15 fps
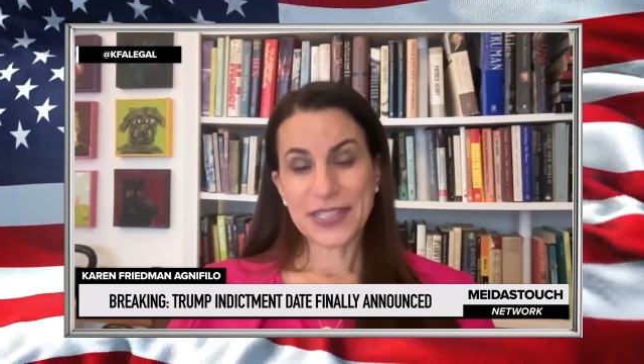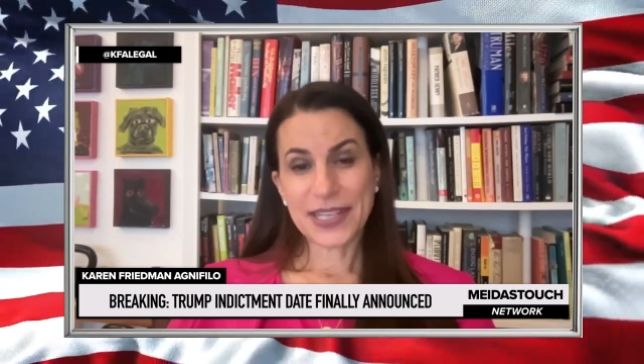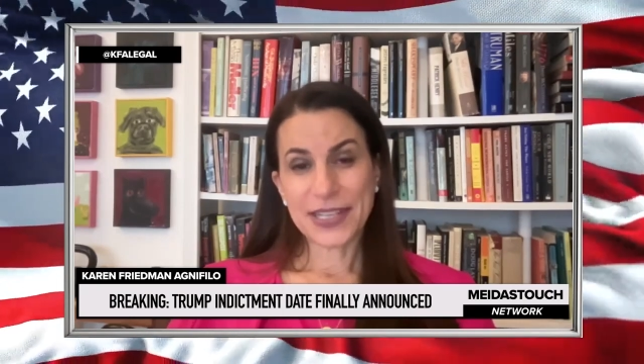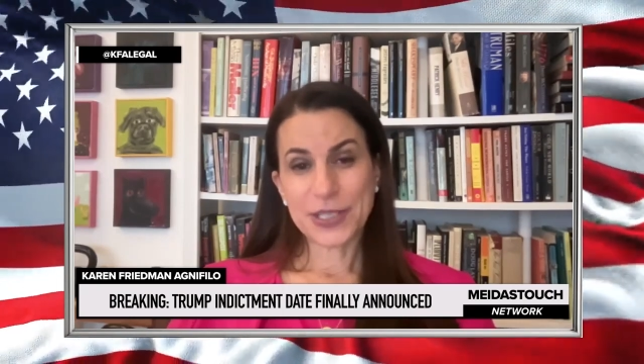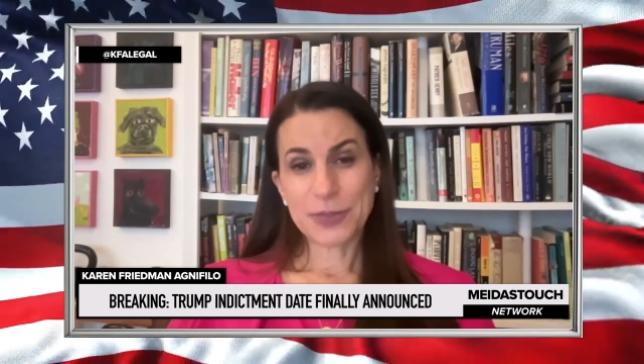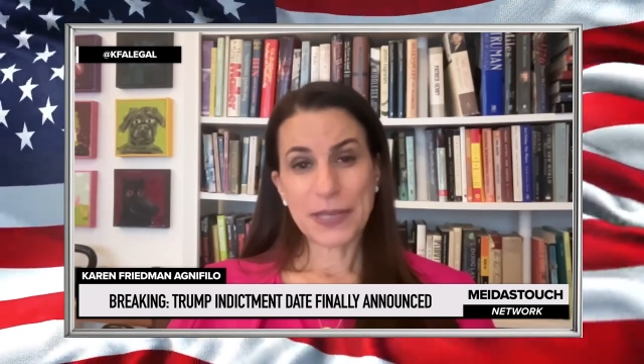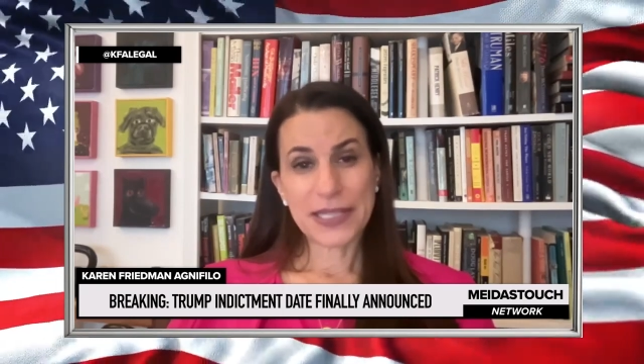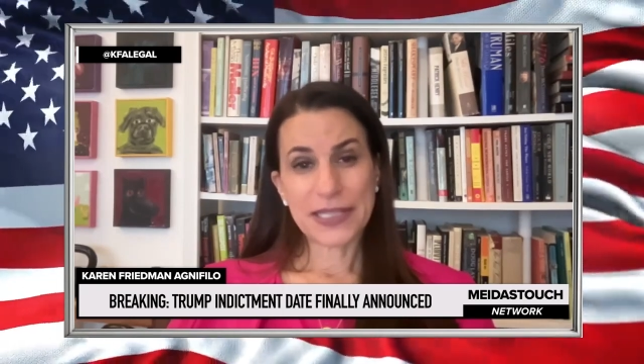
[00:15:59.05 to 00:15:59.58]
I
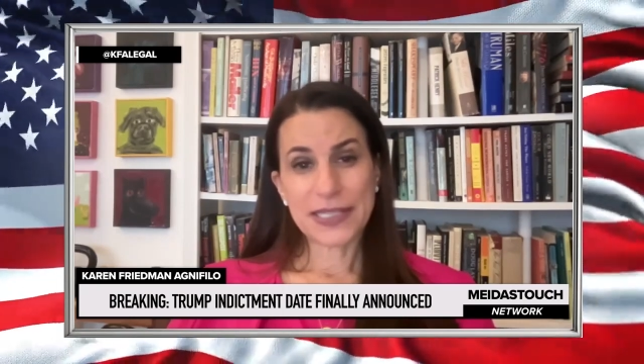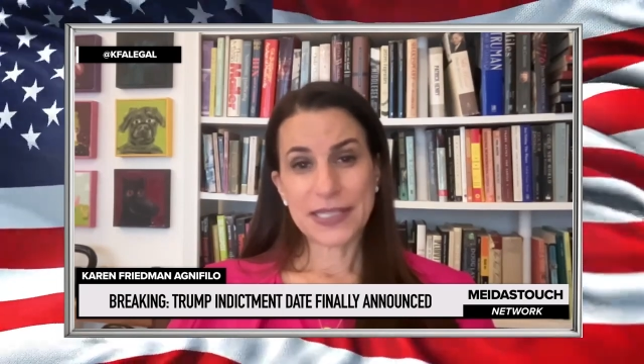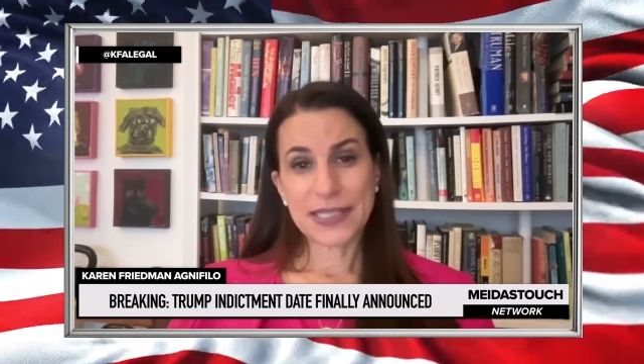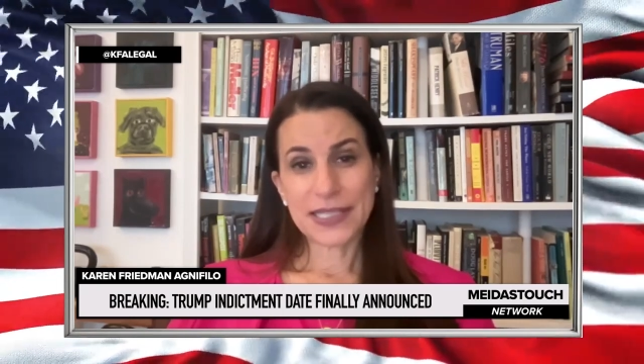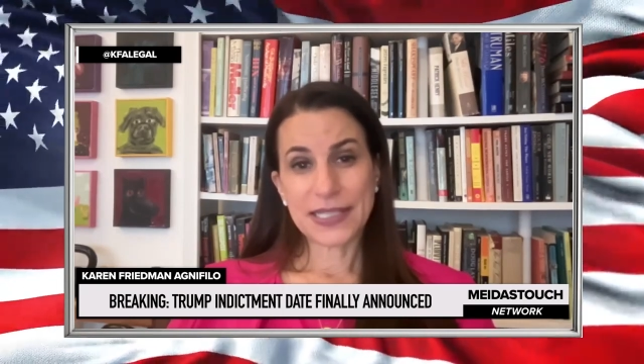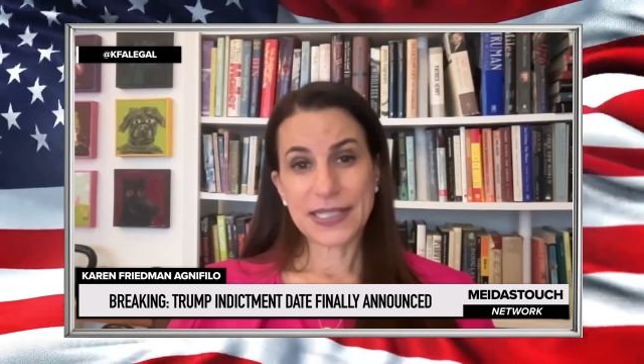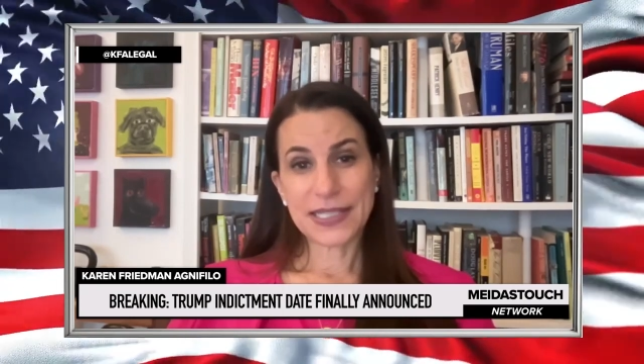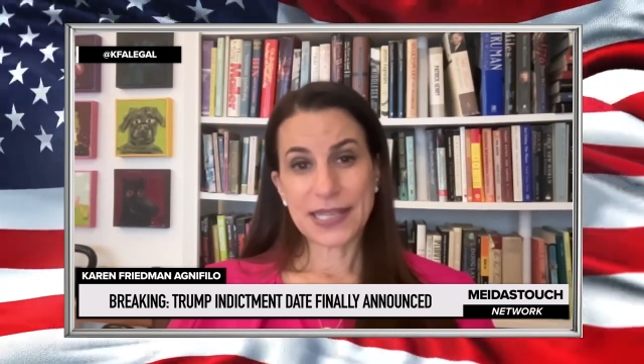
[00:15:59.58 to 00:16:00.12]
expect to
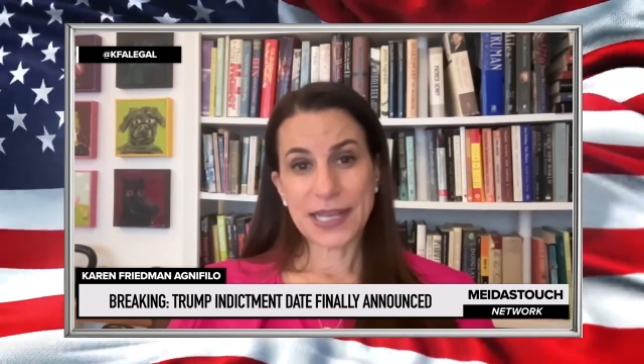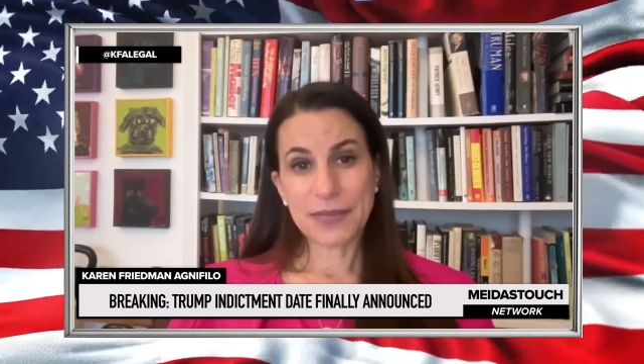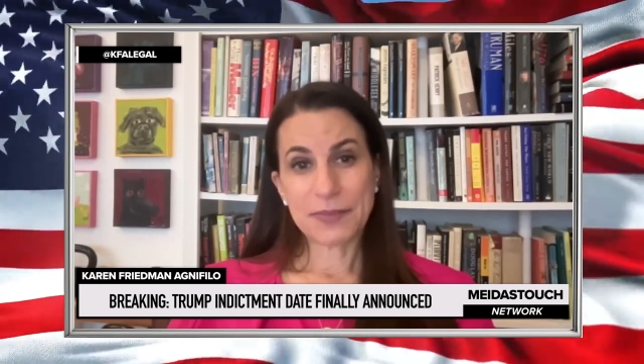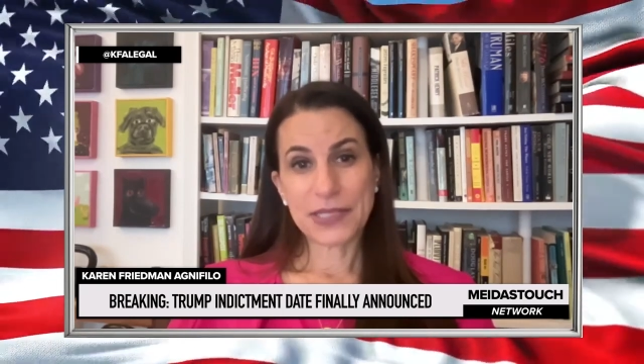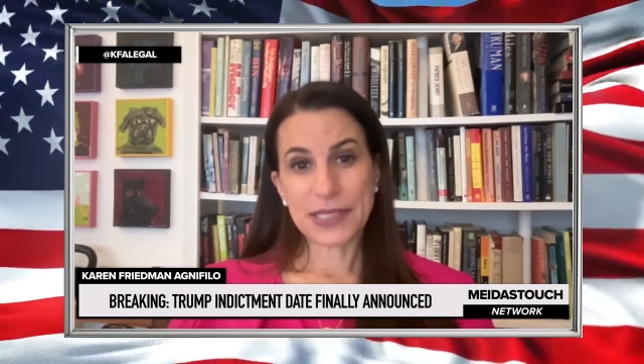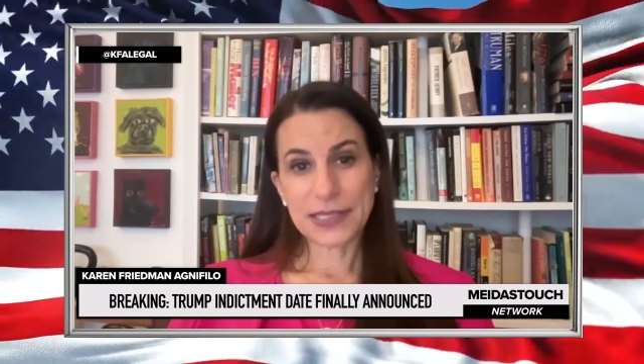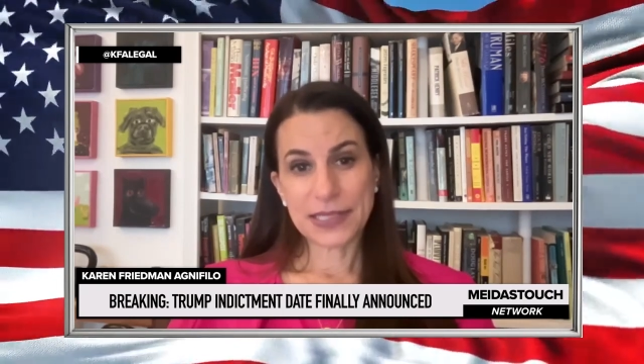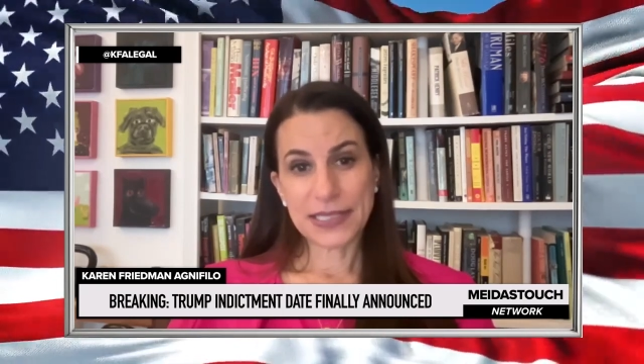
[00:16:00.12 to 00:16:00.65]
see an
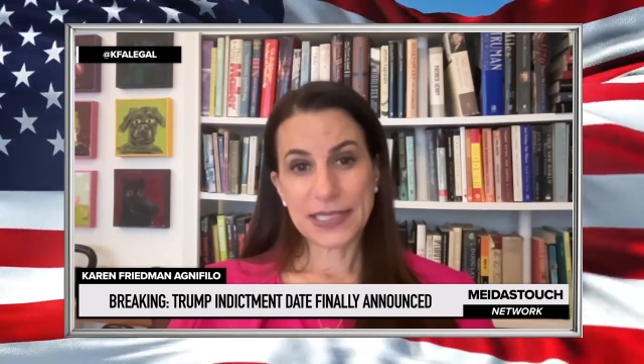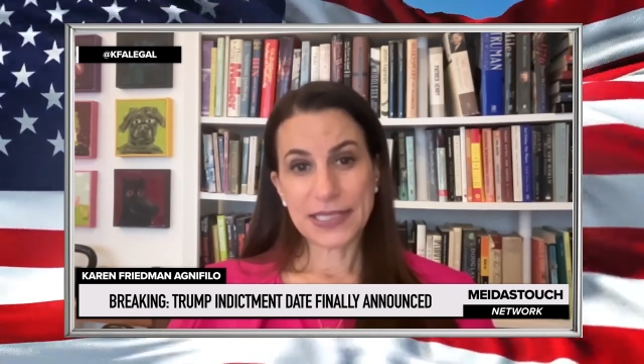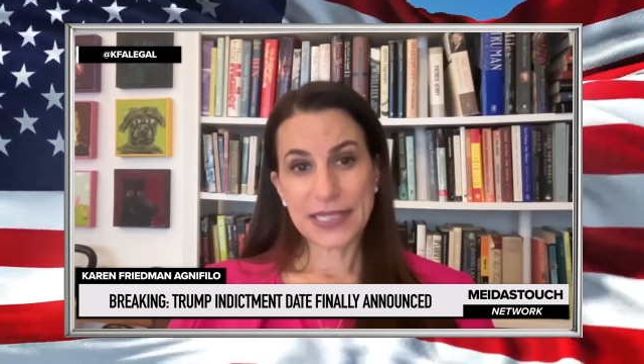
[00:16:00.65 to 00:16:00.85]
indictment